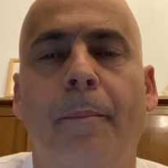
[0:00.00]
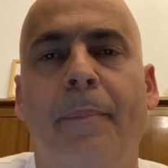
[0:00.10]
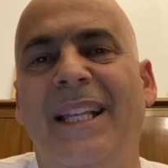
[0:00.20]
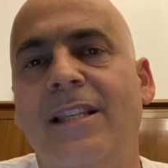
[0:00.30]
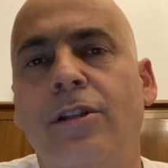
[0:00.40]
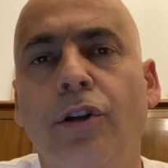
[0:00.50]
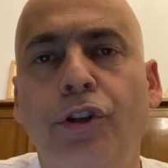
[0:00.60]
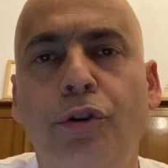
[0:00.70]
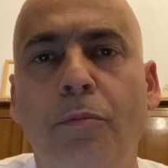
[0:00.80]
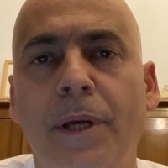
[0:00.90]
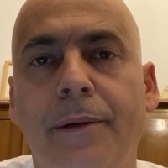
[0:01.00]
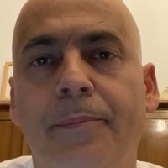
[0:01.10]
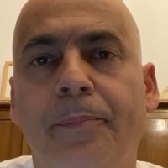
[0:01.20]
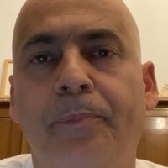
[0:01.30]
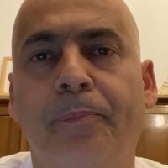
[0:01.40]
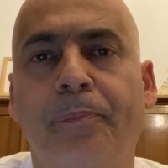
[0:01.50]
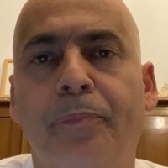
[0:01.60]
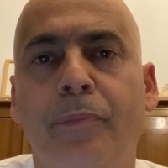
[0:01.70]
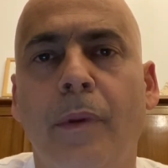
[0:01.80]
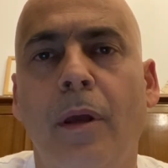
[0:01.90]
but it's not human.
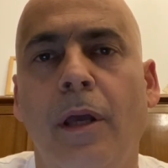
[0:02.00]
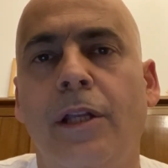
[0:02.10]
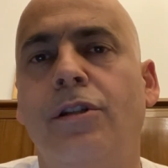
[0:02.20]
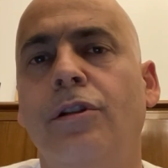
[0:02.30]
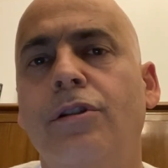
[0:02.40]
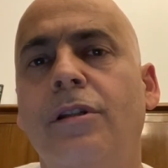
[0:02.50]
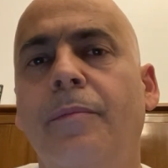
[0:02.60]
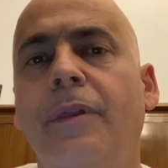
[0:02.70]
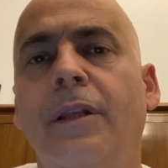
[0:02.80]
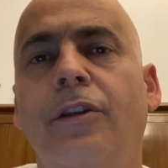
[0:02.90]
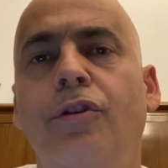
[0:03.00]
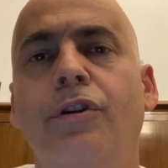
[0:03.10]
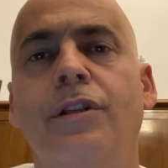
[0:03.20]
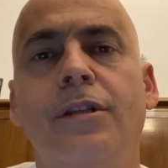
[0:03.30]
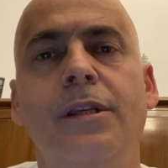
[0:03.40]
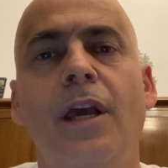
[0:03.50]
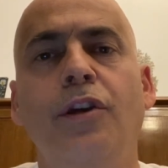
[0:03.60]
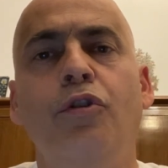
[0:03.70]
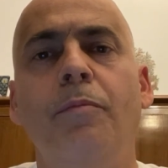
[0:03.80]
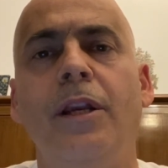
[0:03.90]
It's not something that you can see a
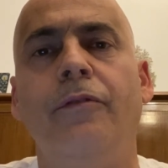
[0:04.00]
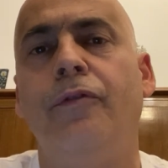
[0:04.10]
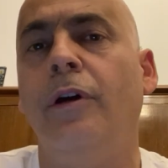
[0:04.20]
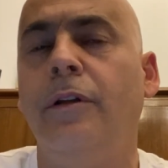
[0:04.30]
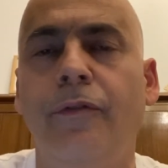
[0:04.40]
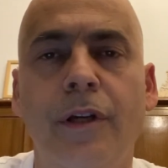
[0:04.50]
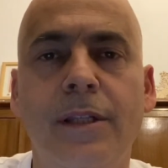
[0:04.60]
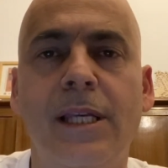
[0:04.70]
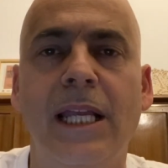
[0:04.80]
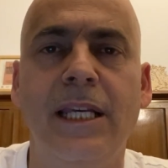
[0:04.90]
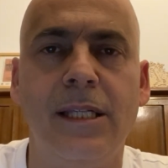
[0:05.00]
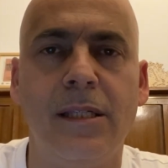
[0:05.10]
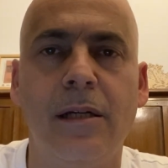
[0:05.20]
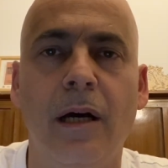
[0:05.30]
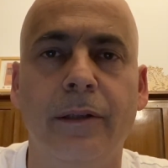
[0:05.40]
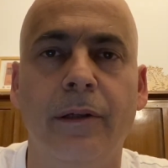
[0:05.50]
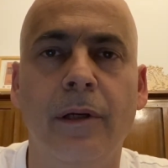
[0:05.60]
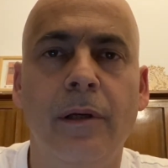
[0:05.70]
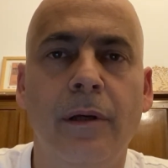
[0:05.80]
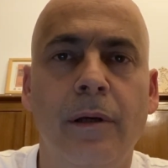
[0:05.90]
human in front of you and say, this is God.
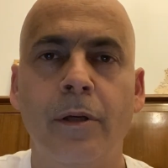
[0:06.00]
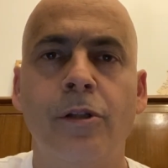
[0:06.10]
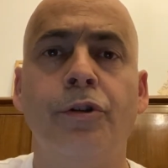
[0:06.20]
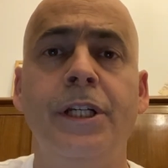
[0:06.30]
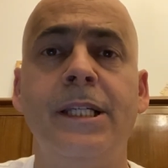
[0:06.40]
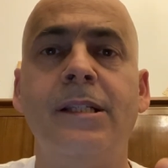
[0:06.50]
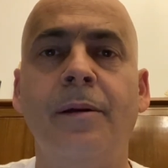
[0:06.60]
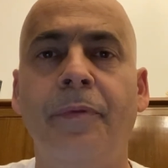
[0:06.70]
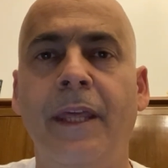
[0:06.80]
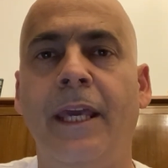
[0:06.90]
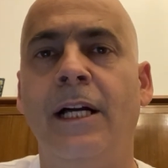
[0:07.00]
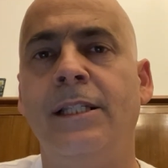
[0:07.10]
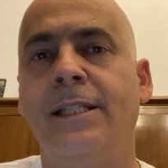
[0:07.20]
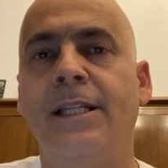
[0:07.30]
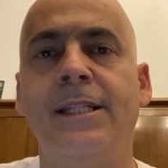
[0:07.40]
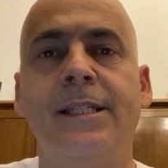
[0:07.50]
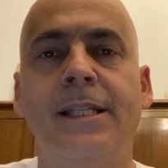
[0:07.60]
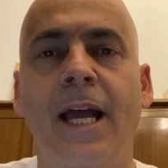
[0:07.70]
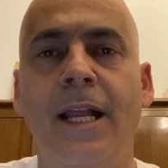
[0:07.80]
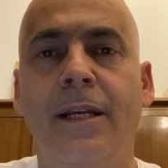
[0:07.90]
So this is something else that
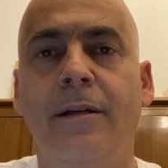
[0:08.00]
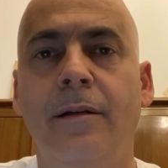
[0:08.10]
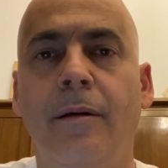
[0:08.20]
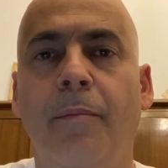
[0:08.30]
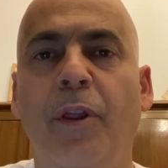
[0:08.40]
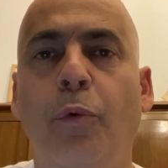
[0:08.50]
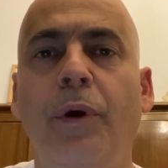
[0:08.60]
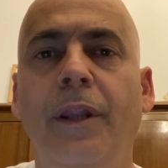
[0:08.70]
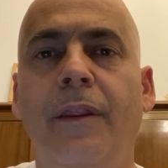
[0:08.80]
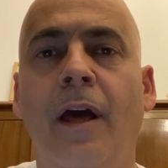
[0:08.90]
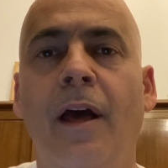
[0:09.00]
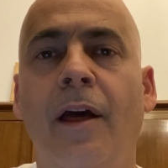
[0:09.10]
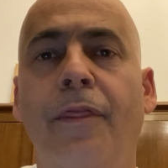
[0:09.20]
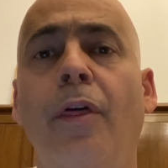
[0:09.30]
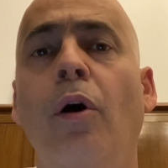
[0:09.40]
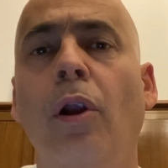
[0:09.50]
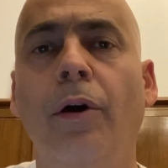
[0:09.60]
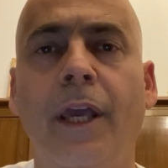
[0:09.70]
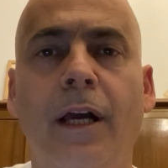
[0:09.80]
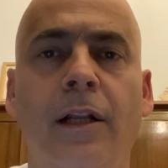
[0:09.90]
stands between the
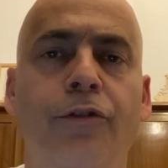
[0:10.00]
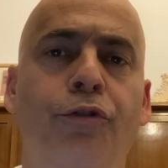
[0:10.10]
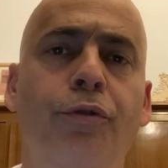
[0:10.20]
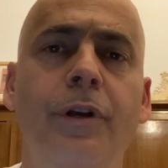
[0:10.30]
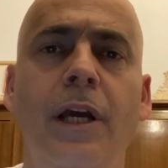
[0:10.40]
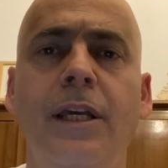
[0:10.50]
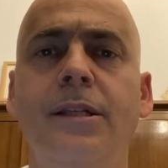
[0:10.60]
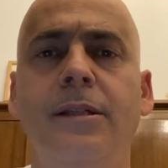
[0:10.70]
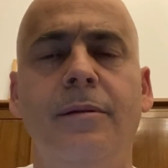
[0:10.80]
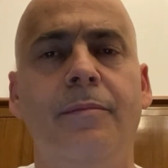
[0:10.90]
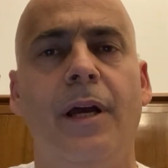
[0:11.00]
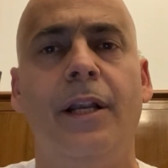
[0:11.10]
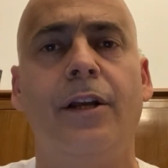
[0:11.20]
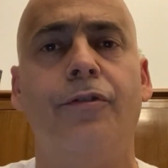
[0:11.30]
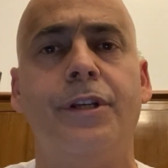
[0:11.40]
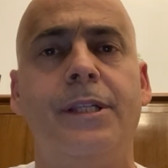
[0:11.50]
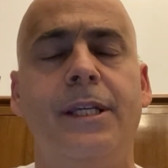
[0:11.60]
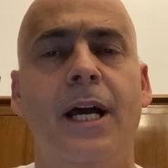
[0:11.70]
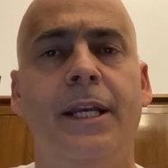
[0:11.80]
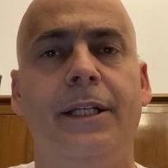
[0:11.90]
theological Judaism and
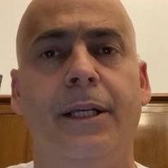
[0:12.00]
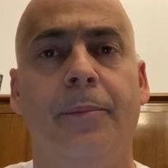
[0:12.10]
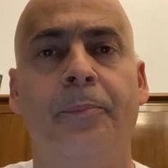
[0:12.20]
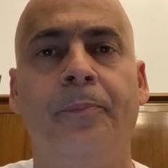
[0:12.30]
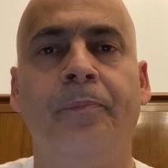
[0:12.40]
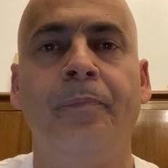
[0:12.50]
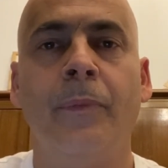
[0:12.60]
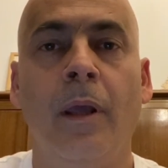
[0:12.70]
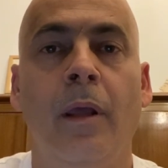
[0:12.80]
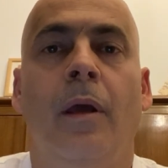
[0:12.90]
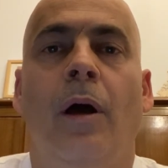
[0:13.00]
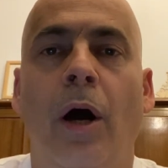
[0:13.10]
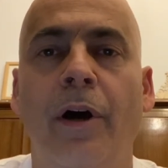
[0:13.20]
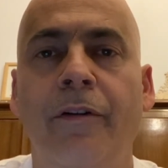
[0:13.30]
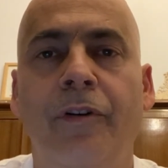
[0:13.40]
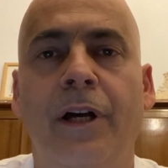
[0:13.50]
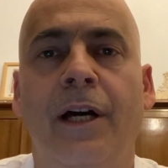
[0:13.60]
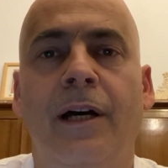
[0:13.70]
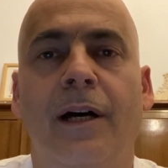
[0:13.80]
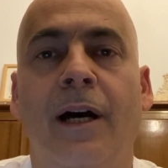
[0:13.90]
Christianity. However,